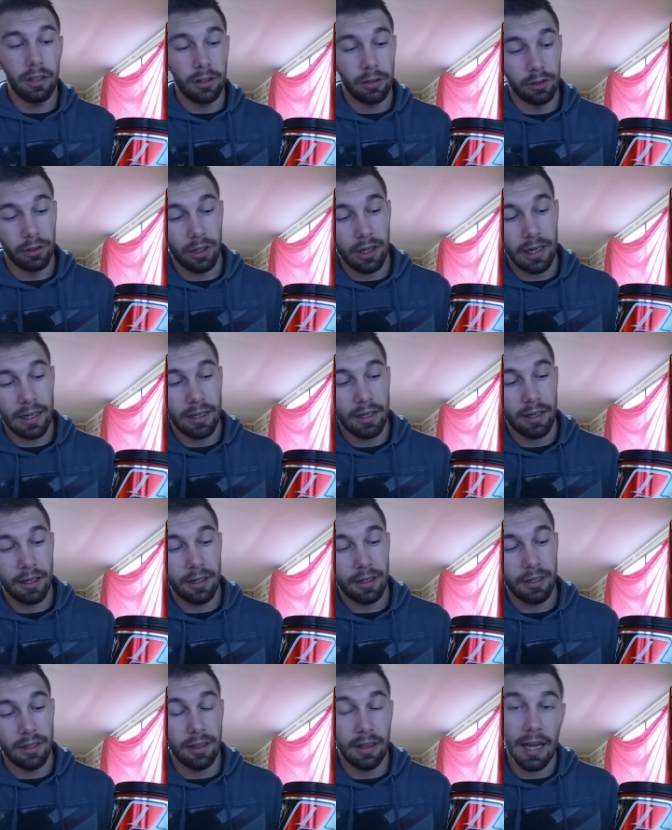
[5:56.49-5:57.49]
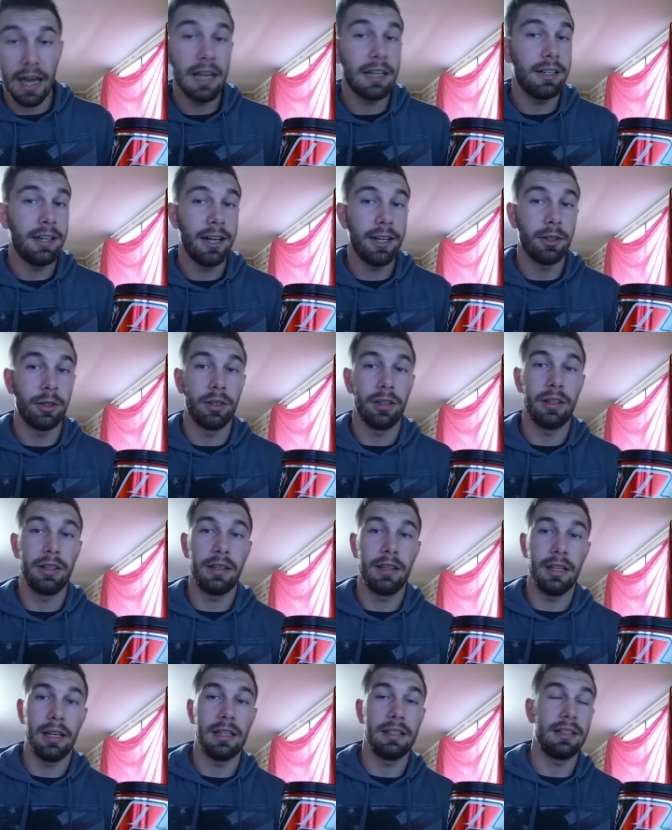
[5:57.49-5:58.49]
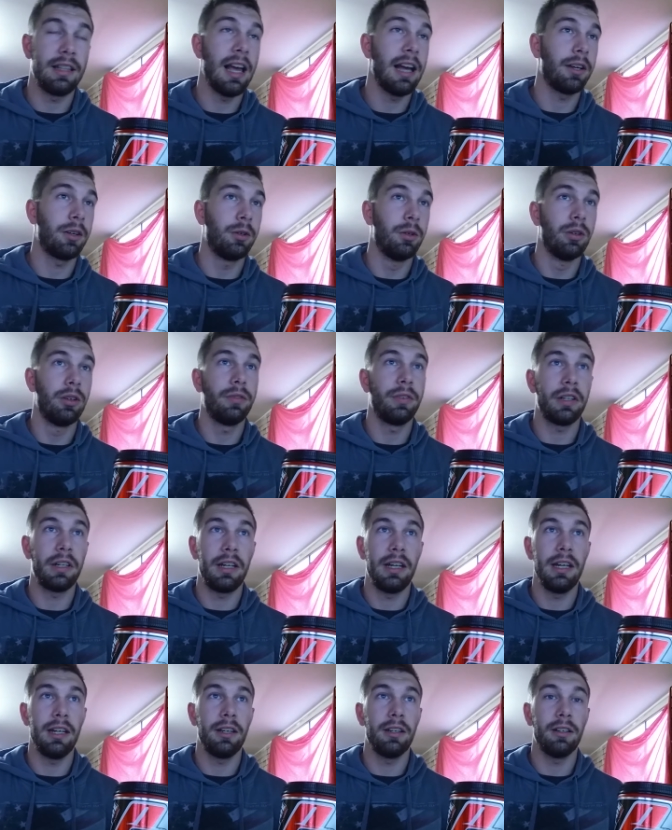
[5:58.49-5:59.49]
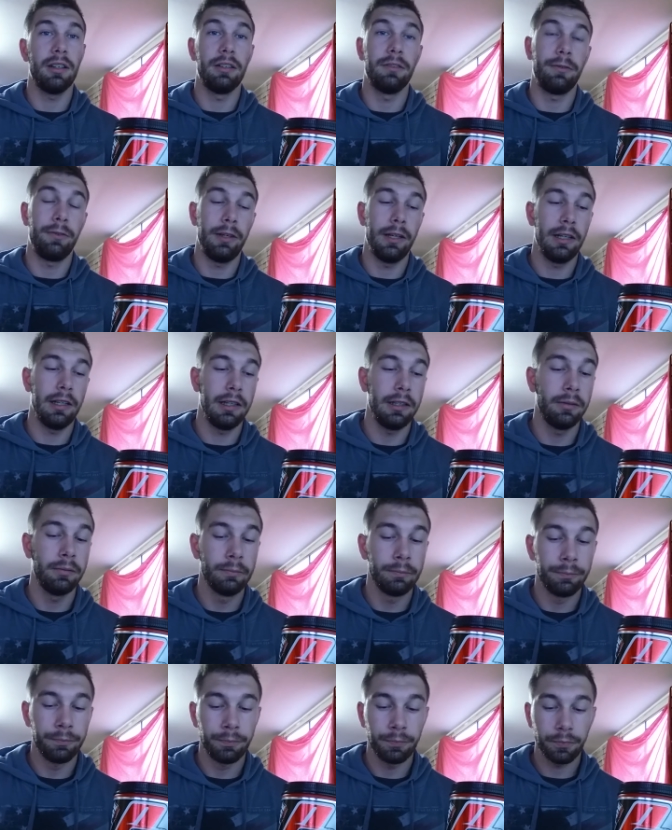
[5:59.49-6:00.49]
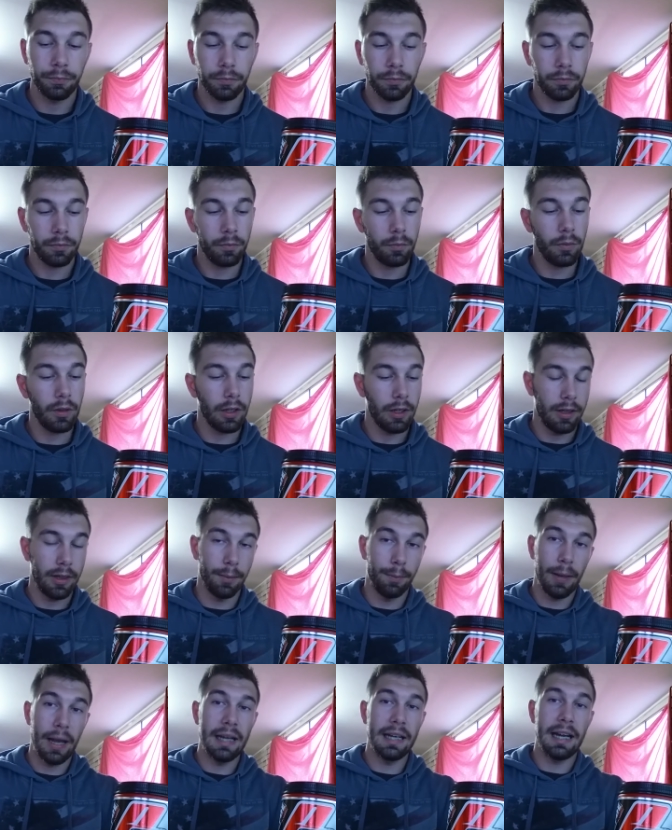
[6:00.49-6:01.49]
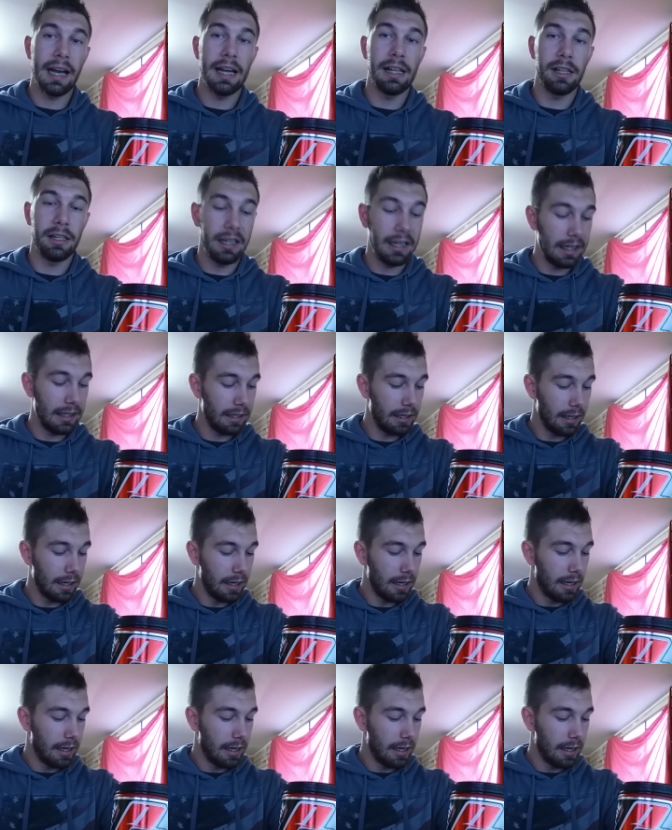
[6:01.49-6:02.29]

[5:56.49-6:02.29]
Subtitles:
like that yet, or as that good of a kick and feeling. The beta alanine,